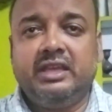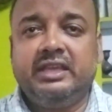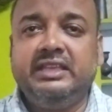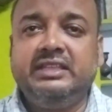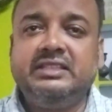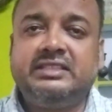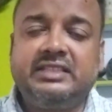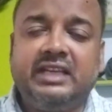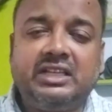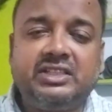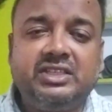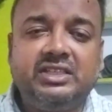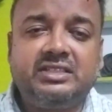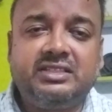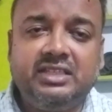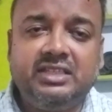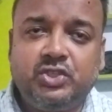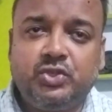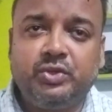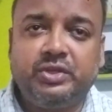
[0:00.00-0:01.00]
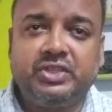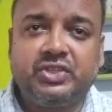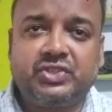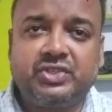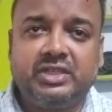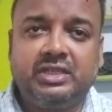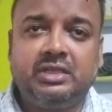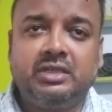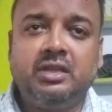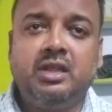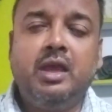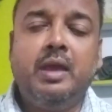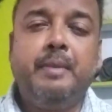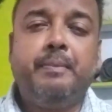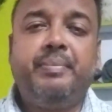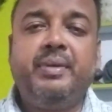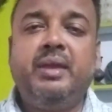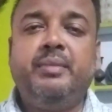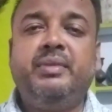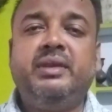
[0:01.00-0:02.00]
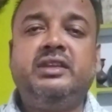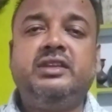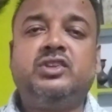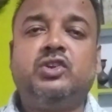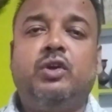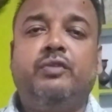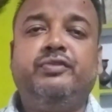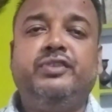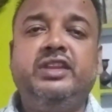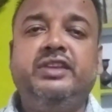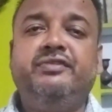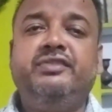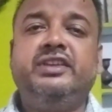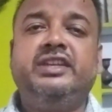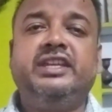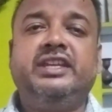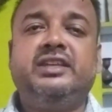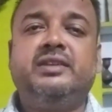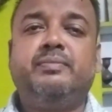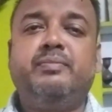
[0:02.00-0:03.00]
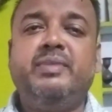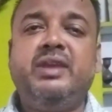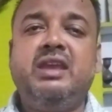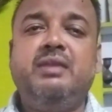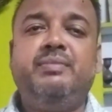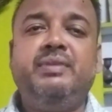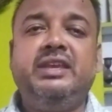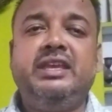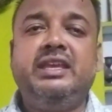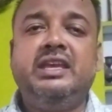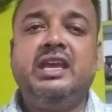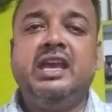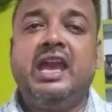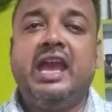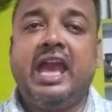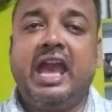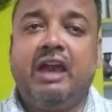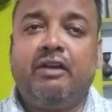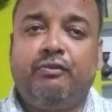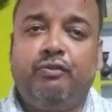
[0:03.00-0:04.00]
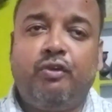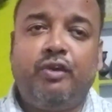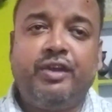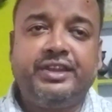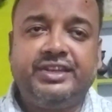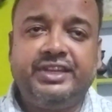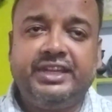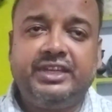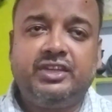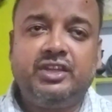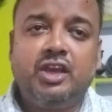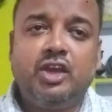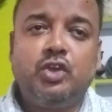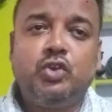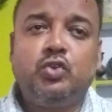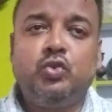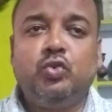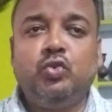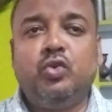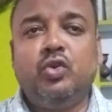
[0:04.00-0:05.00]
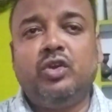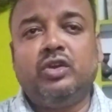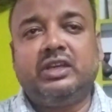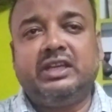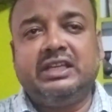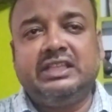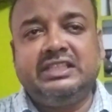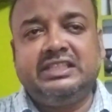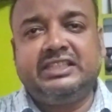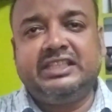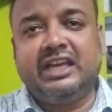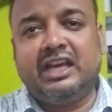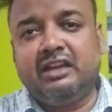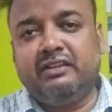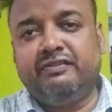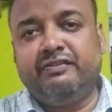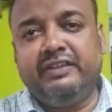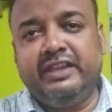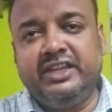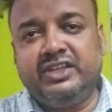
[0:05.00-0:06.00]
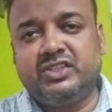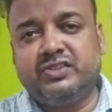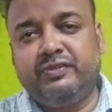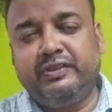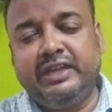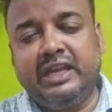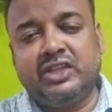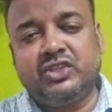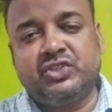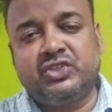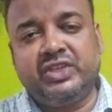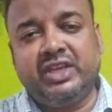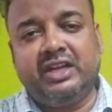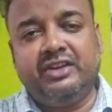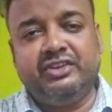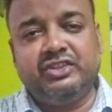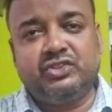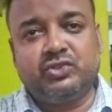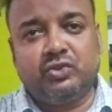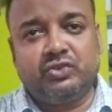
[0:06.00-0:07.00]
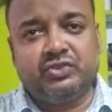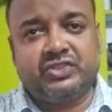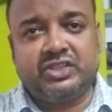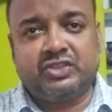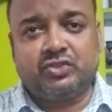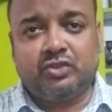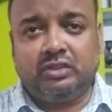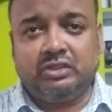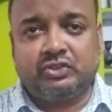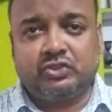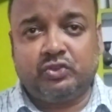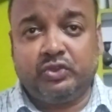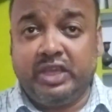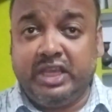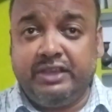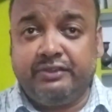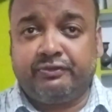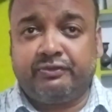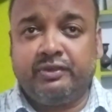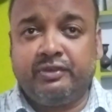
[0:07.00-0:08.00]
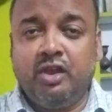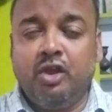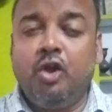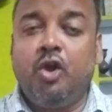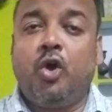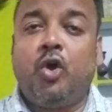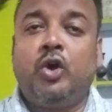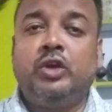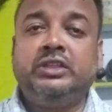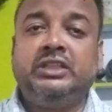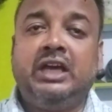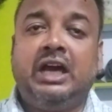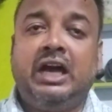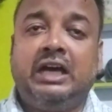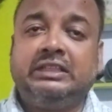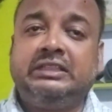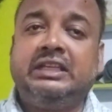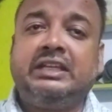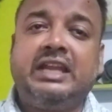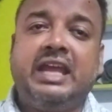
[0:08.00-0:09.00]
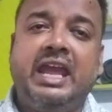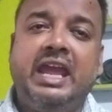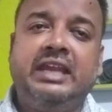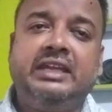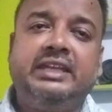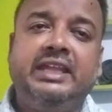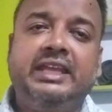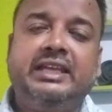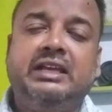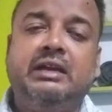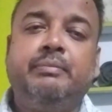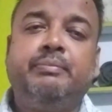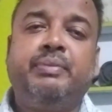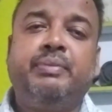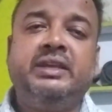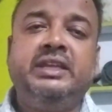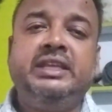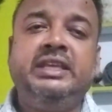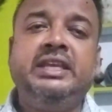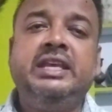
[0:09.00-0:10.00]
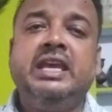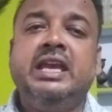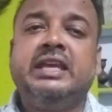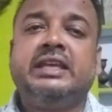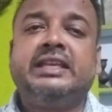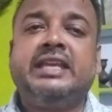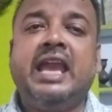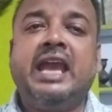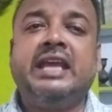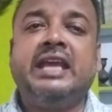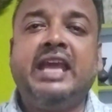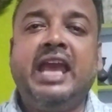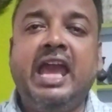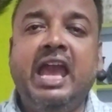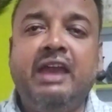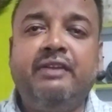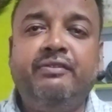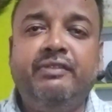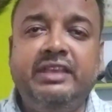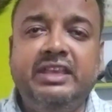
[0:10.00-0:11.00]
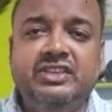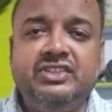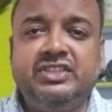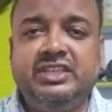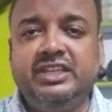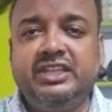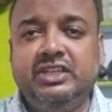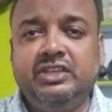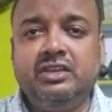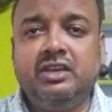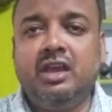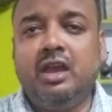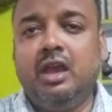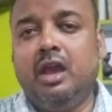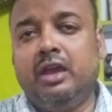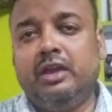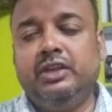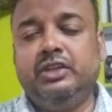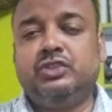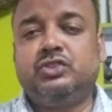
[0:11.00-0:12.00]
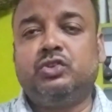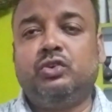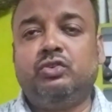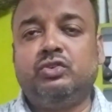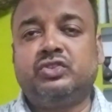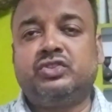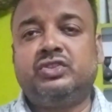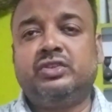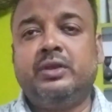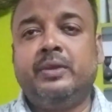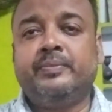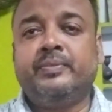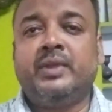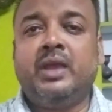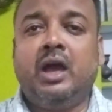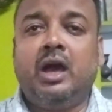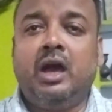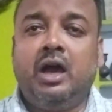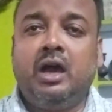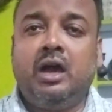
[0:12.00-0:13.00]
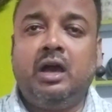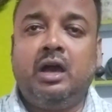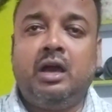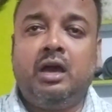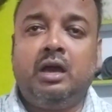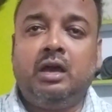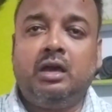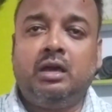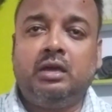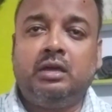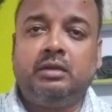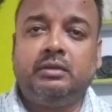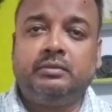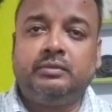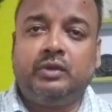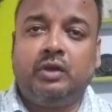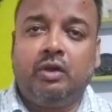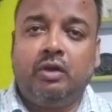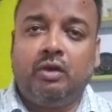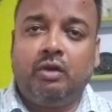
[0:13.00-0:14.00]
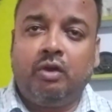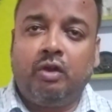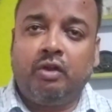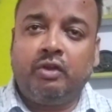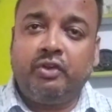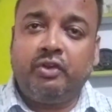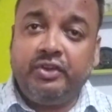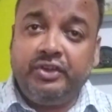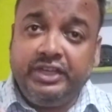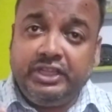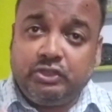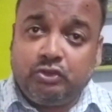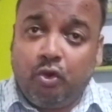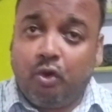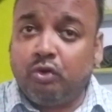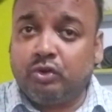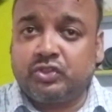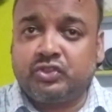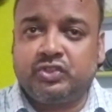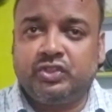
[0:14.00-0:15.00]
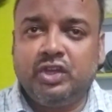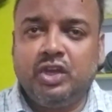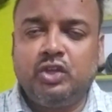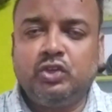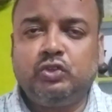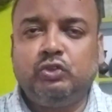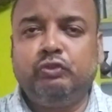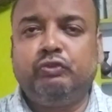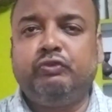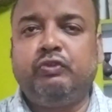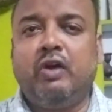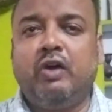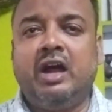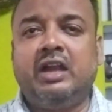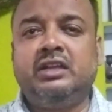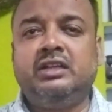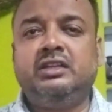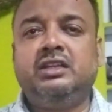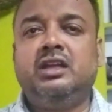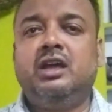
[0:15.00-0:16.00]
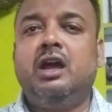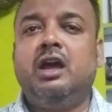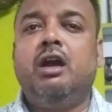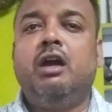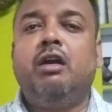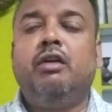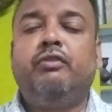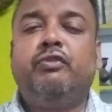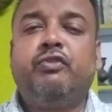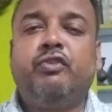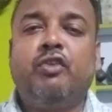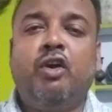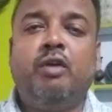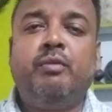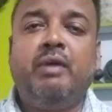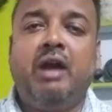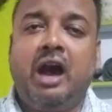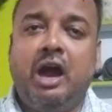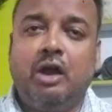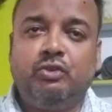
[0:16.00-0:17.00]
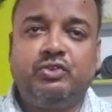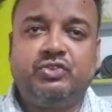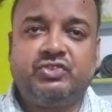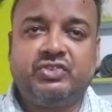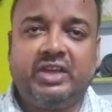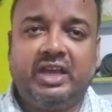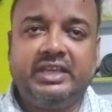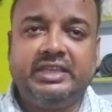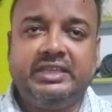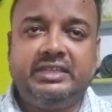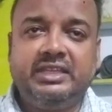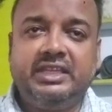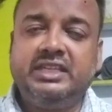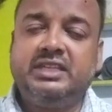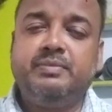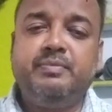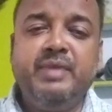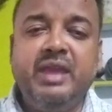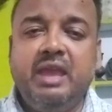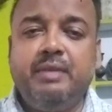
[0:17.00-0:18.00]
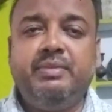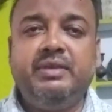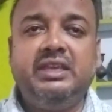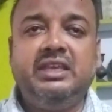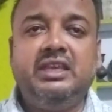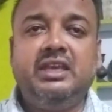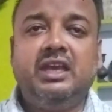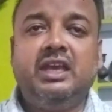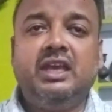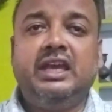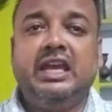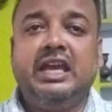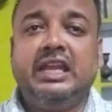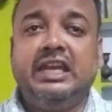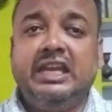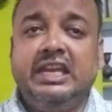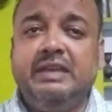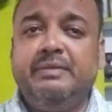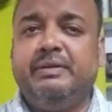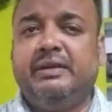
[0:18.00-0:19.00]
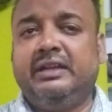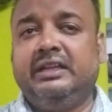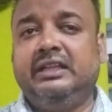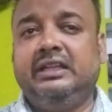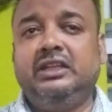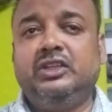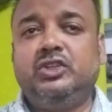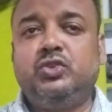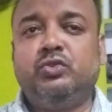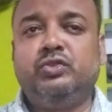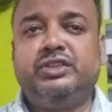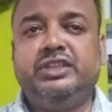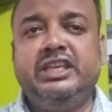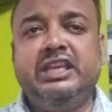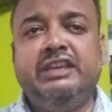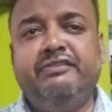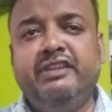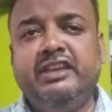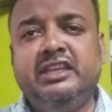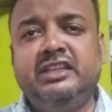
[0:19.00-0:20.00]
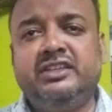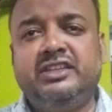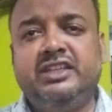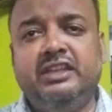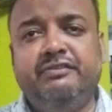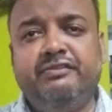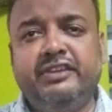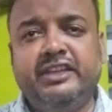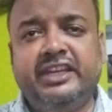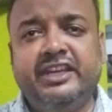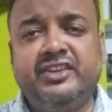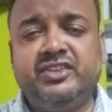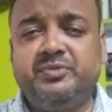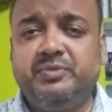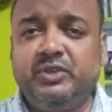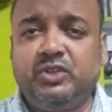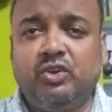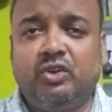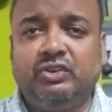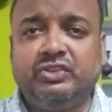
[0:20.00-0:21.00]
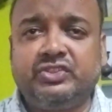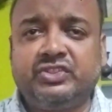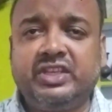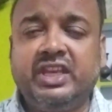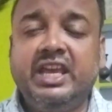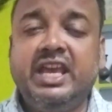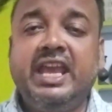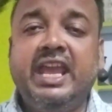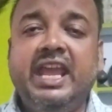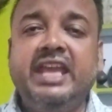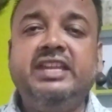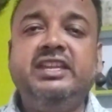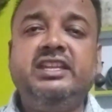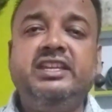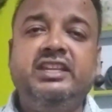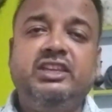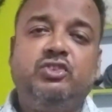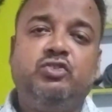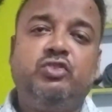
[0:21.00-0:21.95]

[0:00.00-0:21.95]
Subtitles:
In such a situation, payment of dividend may be avoided to conserve its financial resources also. If, on the other hand, a company can have easy resource or recourse to fund from outside, it may be liberal to giving dividends because any